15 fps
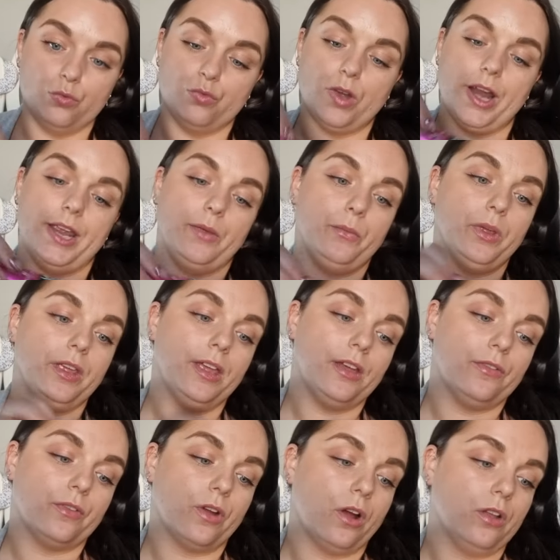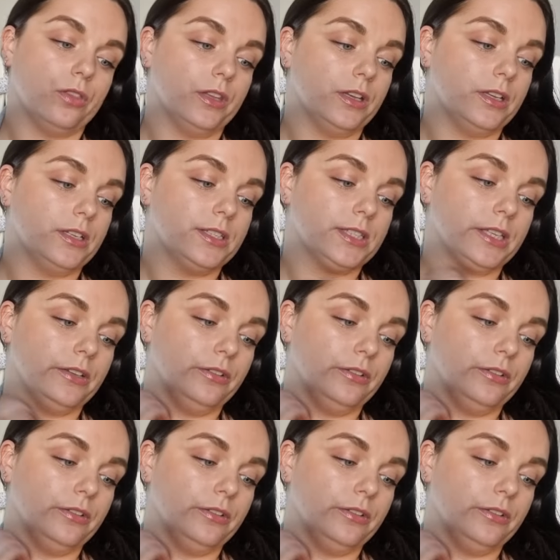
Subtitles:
Right, we have got the